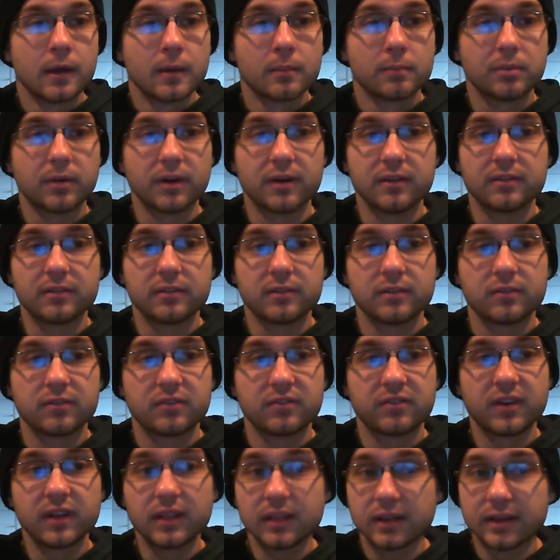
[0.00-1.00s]
But
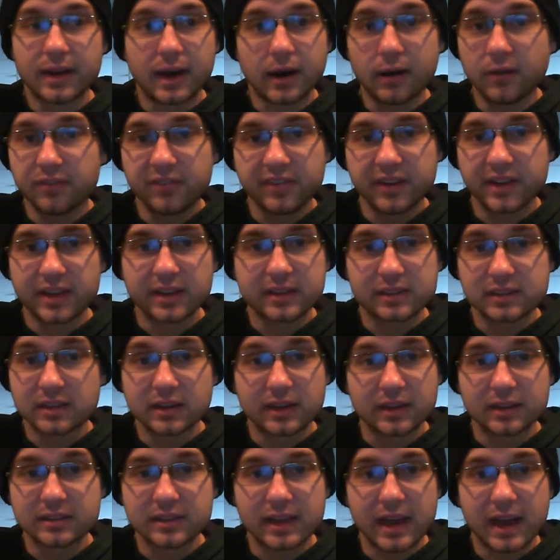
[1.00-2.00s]
Philadelphia isn't
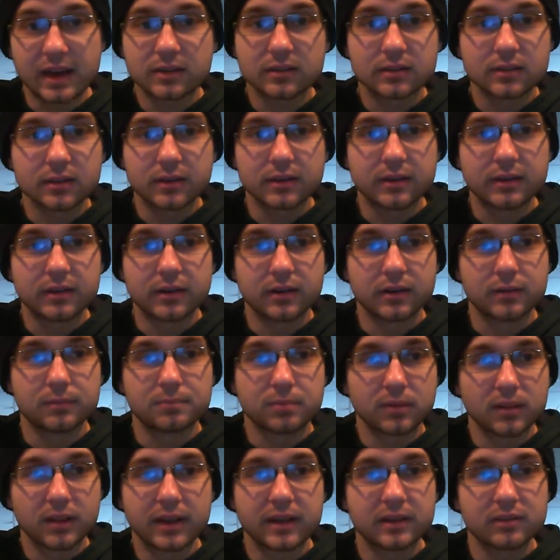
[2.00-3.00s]
exactly a
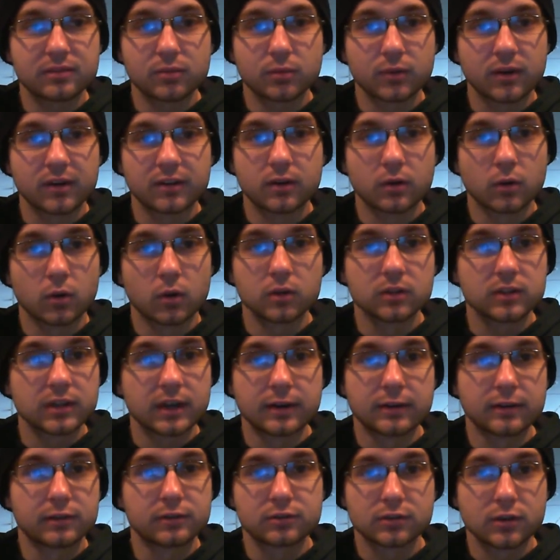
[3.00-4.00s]
place where
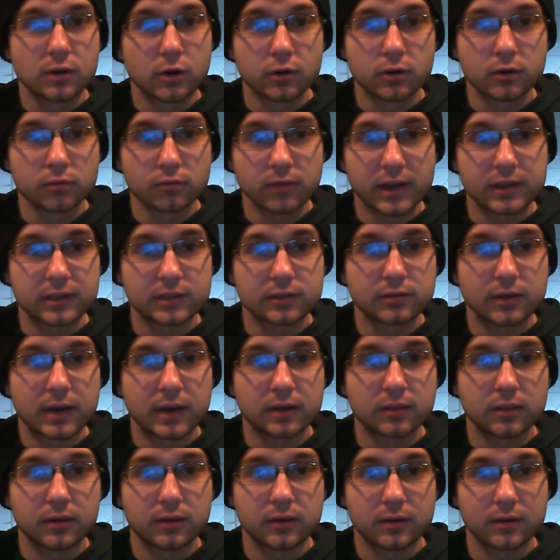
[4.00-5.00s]
goaltenders go to
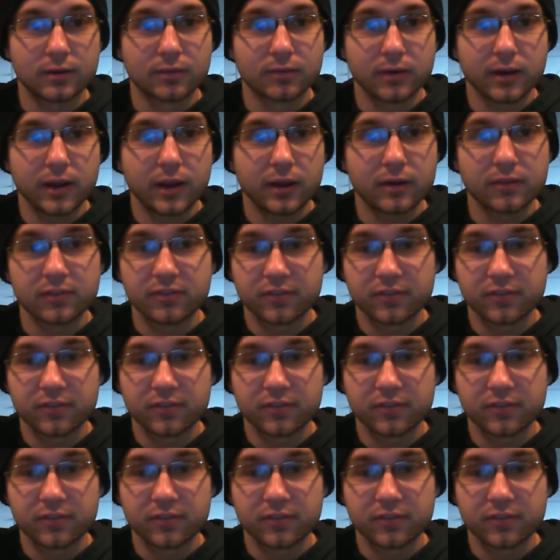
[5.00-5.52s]
resurrect their career.